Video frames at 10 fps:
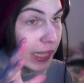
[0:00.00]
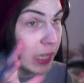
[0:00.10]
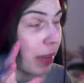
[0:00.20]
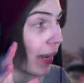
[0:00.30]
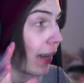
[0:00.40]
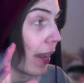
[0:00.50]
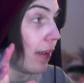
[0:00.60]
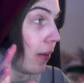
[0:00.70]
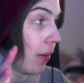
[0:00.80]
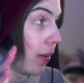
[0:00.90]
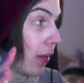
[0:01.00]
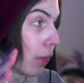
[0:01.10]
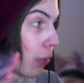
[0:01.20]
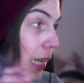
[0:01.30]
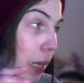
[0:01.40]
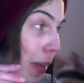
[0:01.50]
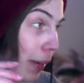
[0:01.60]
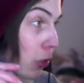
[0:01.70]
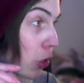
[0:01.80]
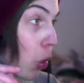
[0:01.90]
Bad had ended. Breaking Bad
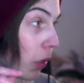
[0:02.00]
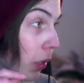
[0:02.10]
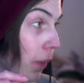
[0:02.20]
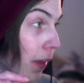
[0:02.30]
was over.